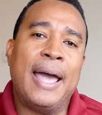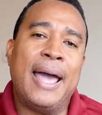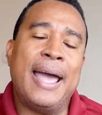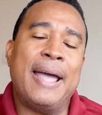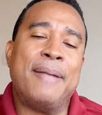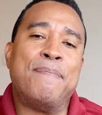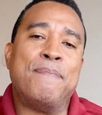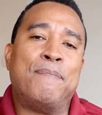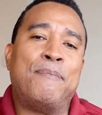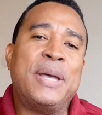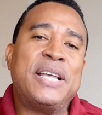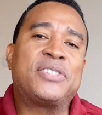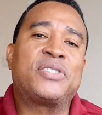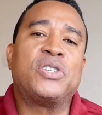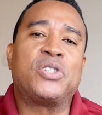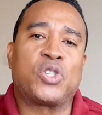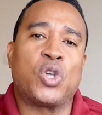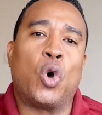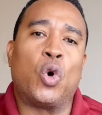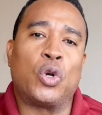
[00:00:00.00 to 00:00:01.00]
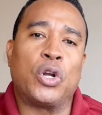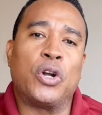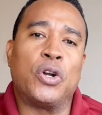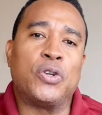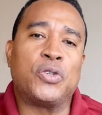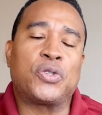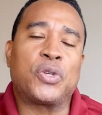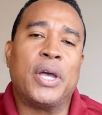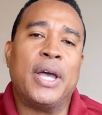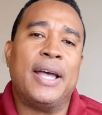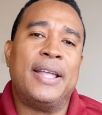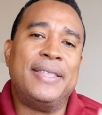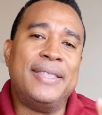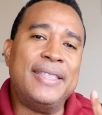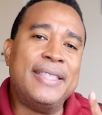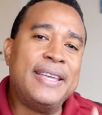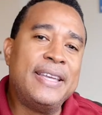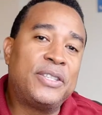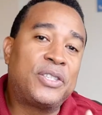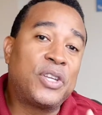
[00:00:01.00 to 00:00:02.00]
and business owners
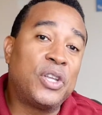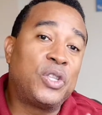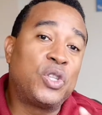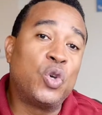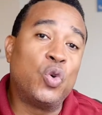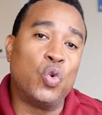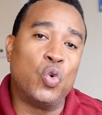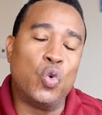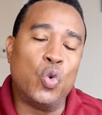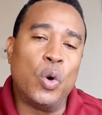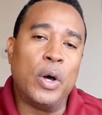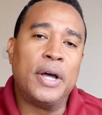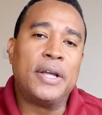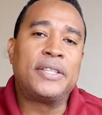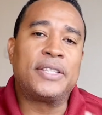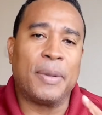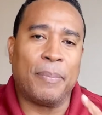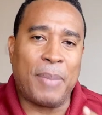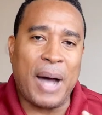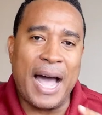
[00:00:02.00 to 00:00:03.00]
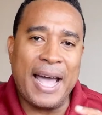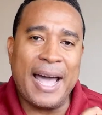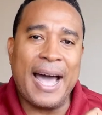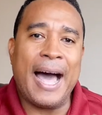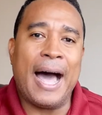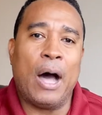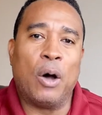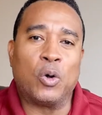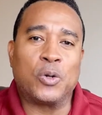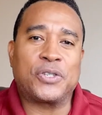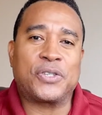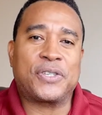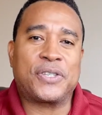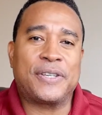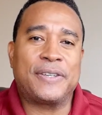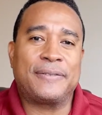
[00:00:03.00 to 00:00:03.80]
need to do to buy a house.